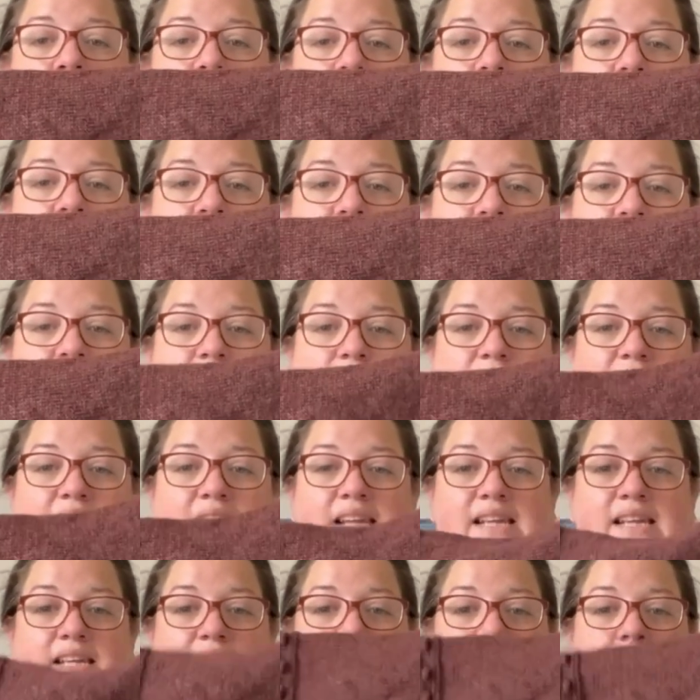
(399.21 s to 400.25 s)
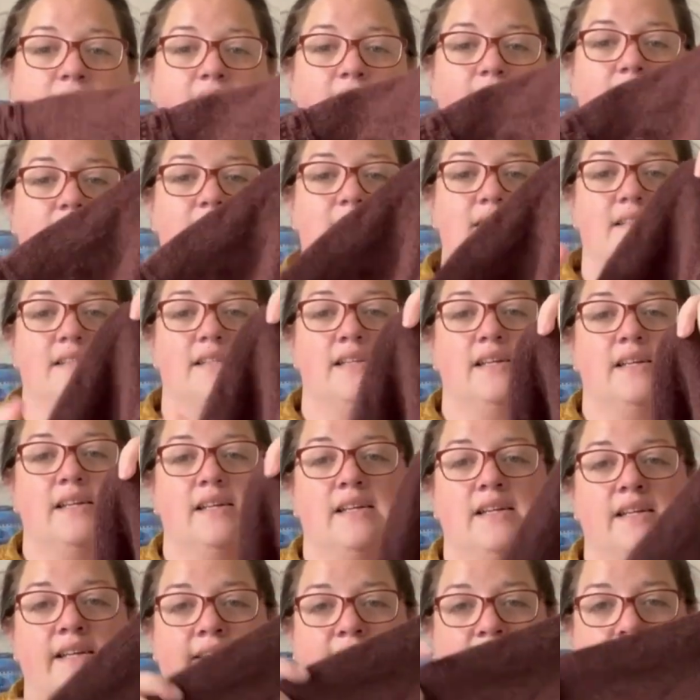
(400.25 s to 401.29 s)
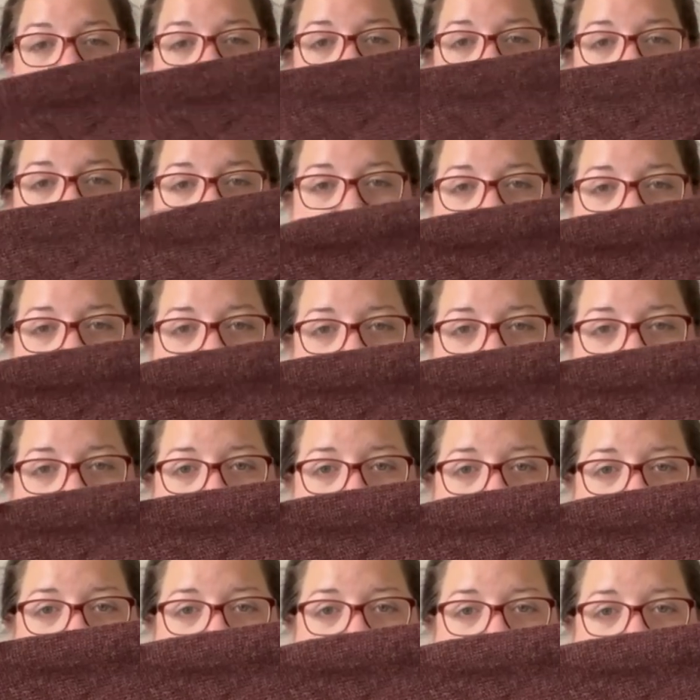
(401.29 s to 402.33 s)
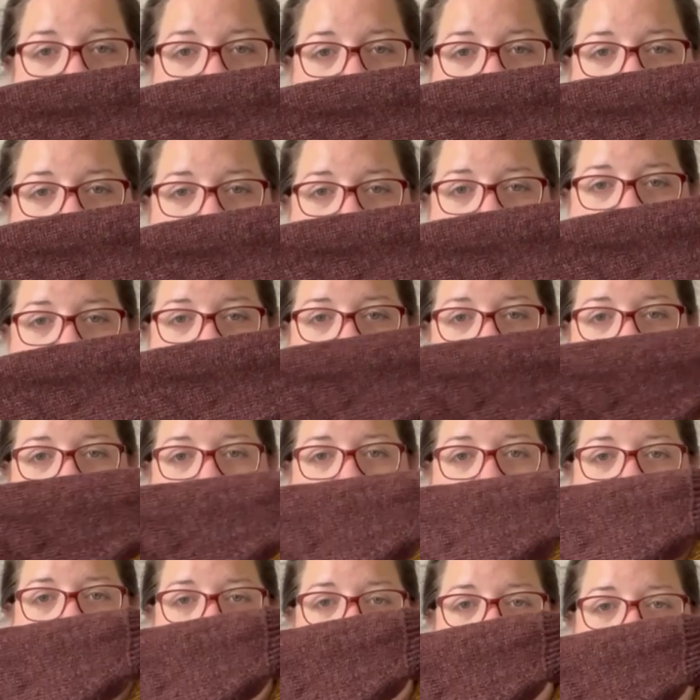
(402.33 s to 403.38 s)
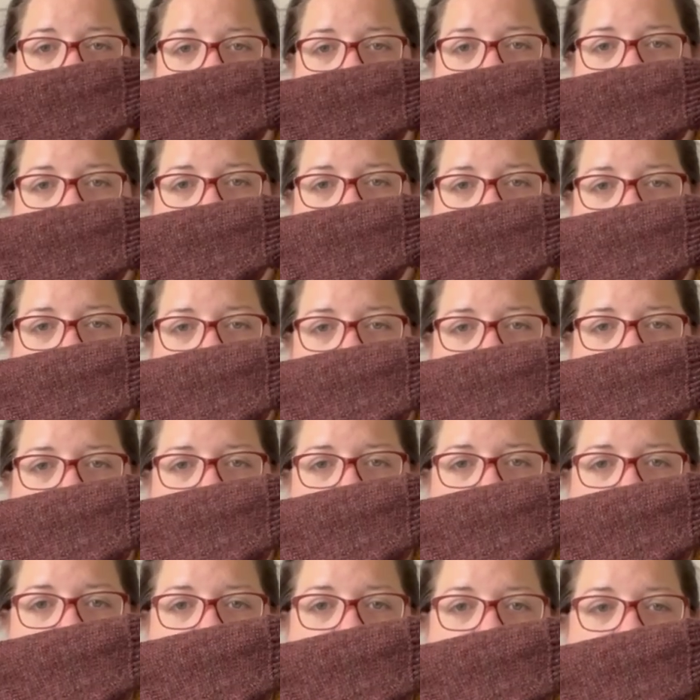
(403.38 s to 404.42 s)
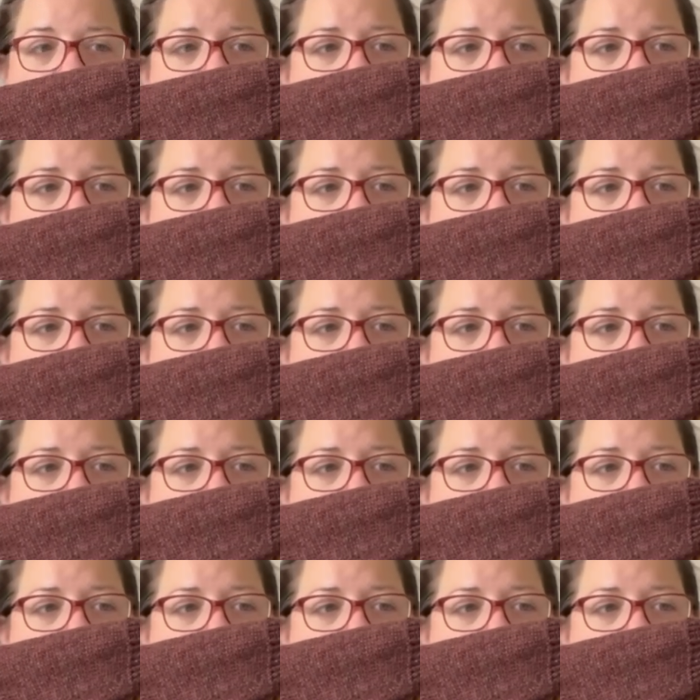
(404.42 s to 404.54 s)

I have lengthened this section of the sleeve, and I have doubled the